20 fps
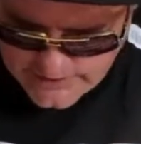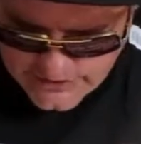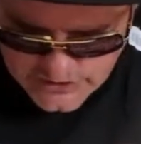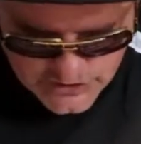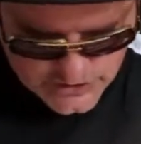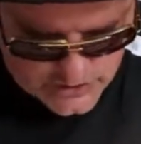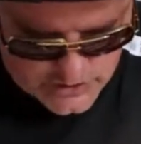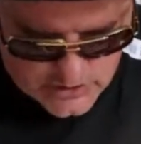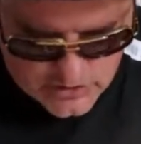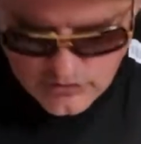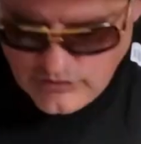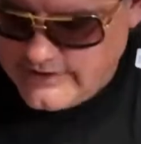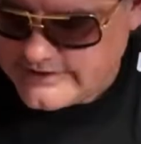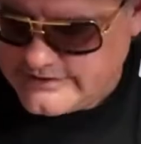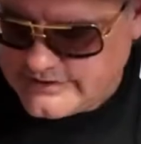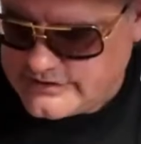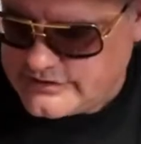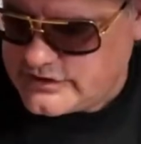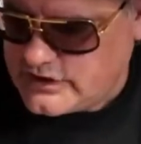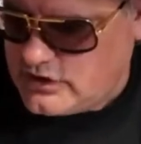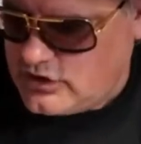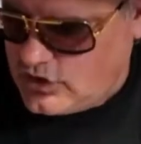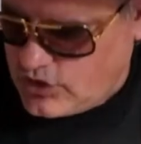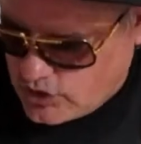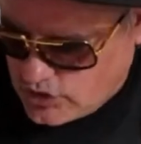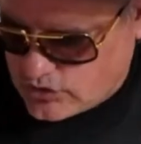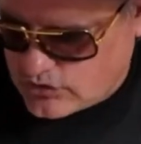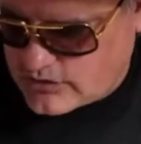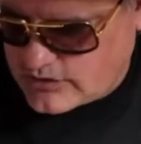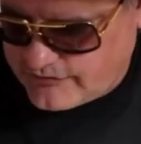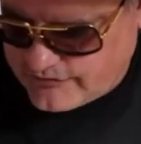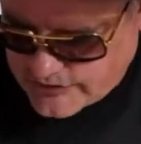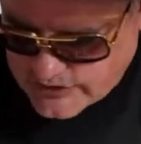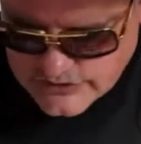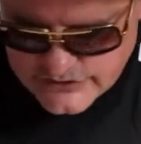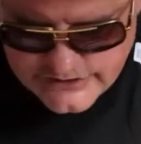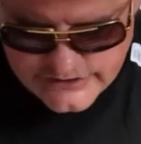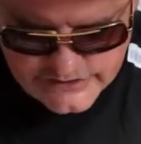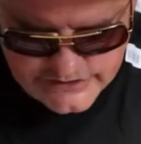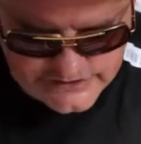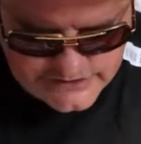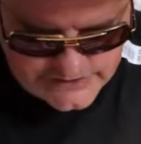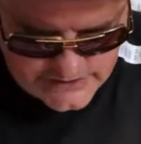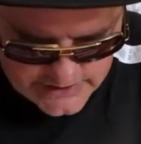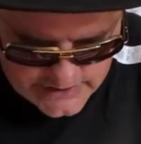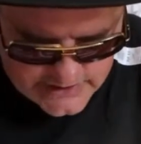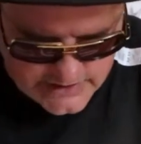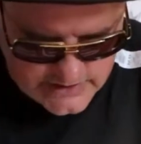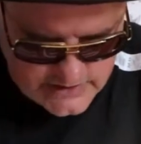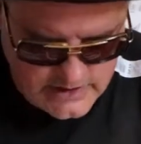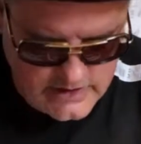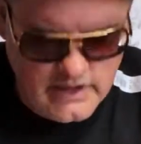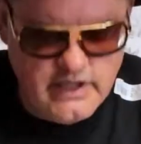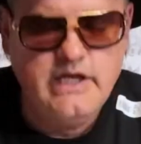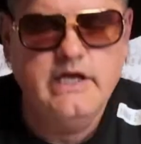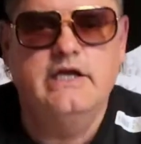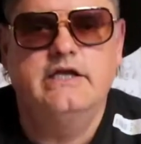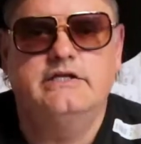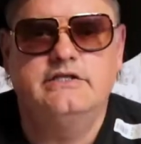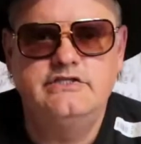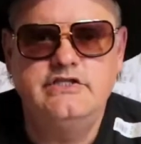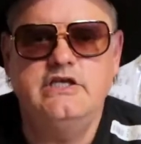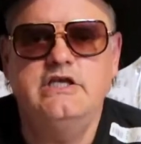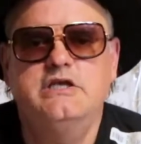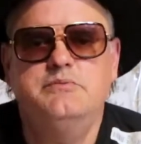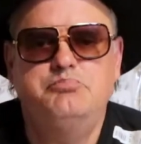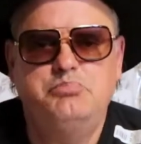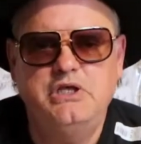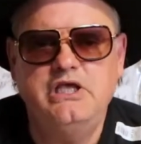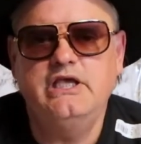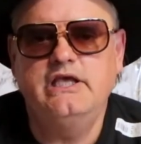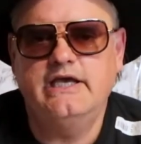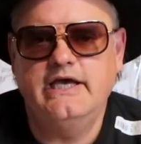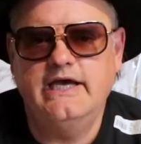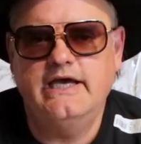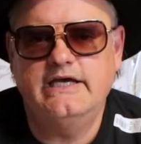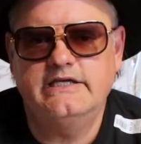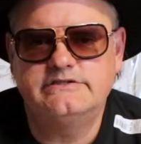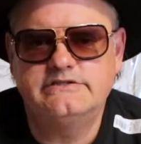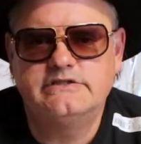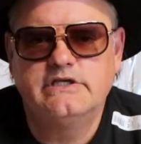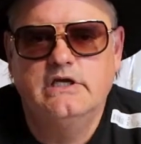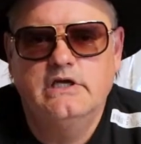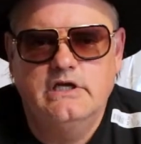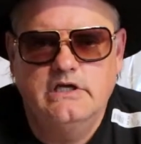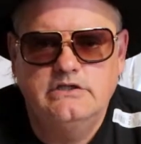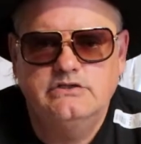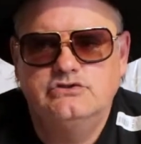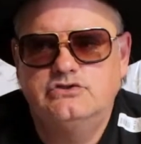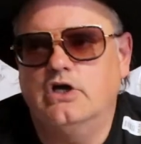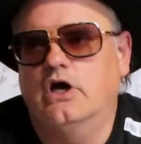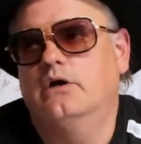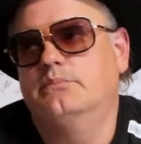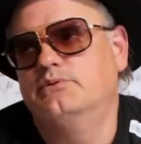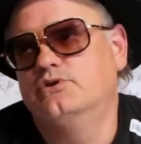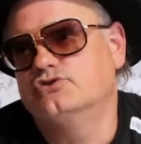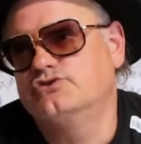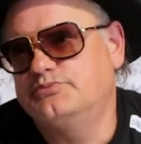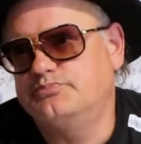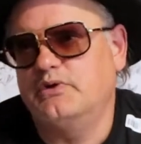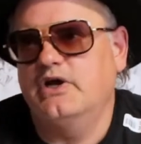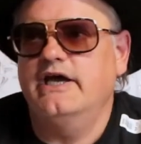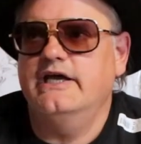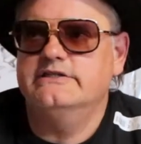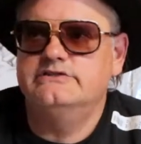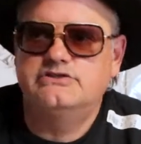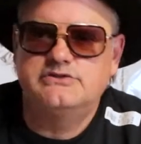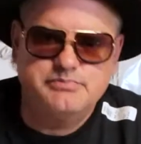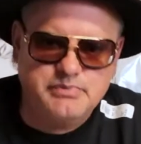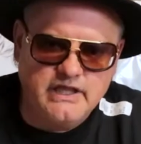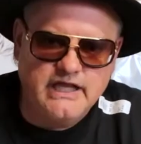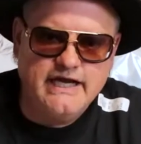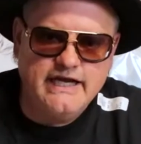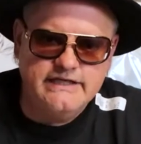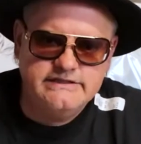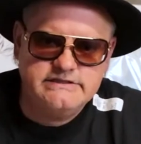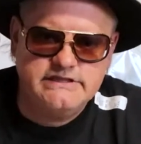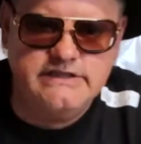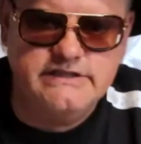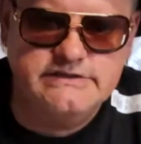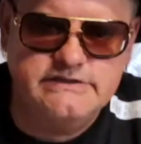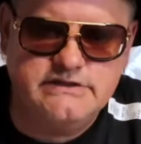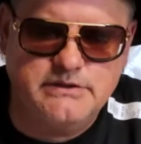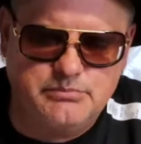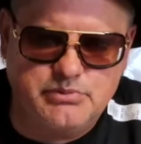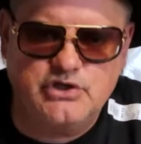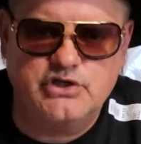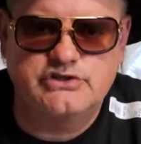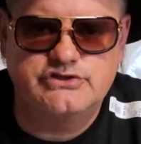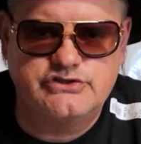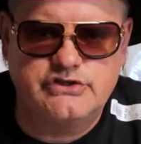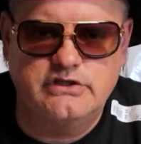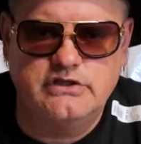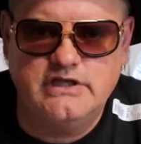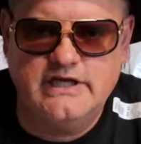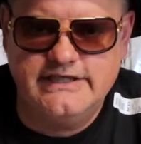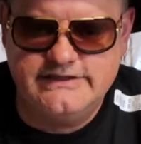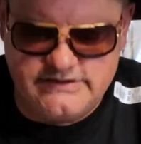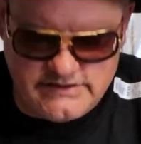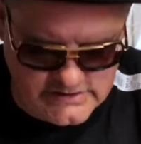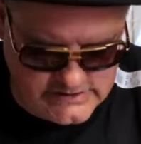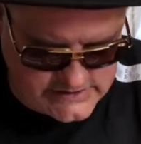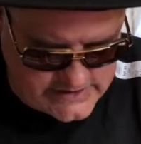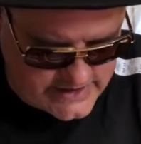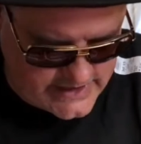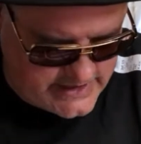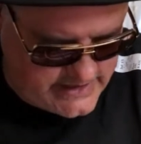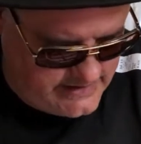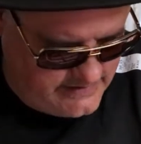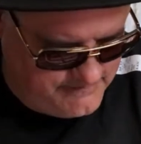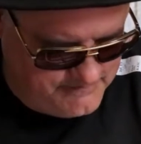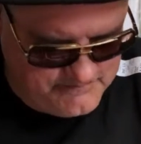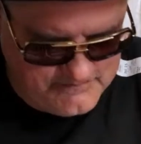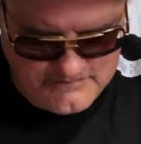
show, this is a Hulk versus Thing, DPS, double spread splash, as the Berkster likes to say,